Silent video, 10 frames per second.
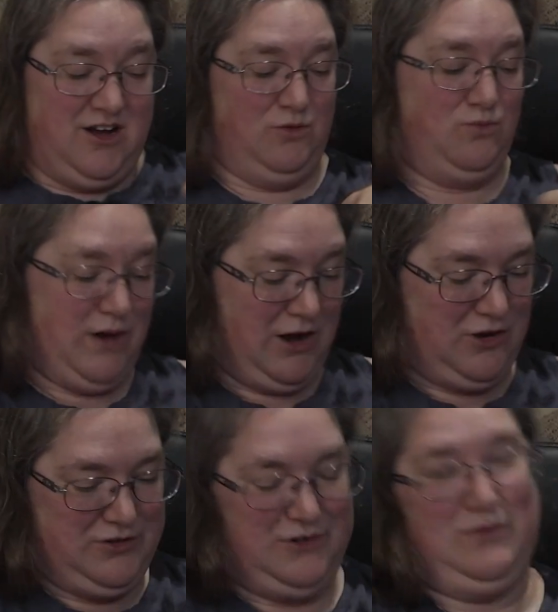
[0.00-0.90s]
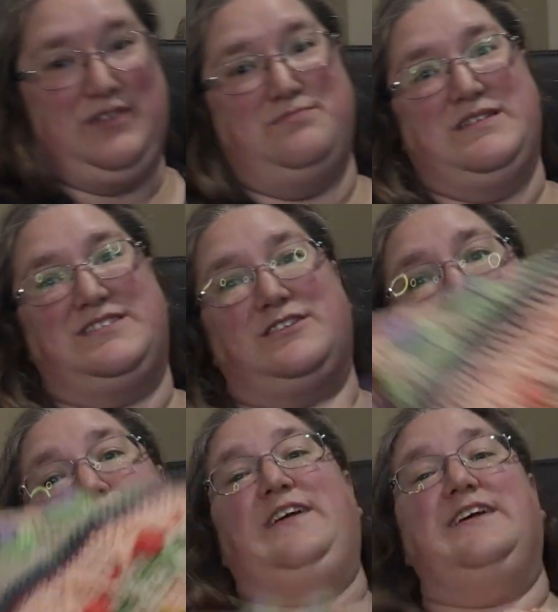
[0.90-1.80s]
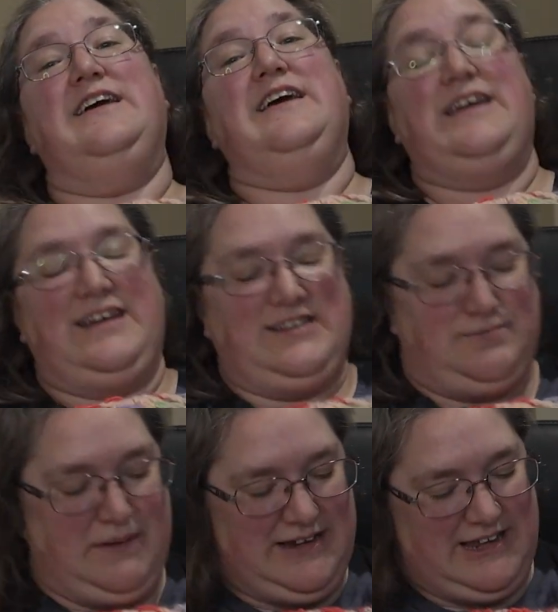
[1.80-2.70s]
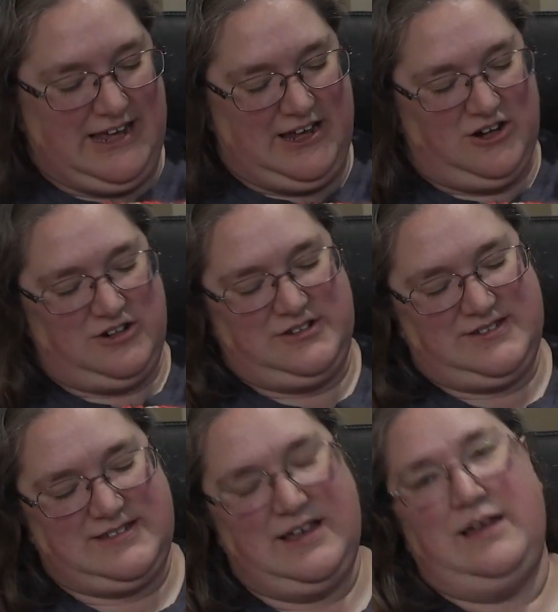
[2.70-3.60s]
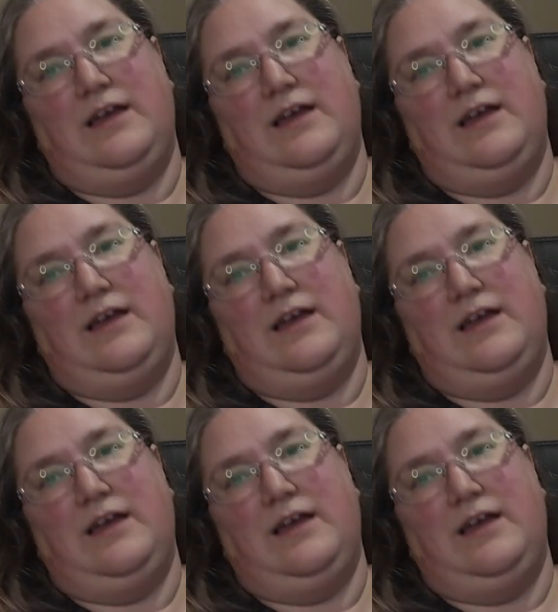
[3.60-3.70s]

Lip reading: road with Miss Sophie. It's been years.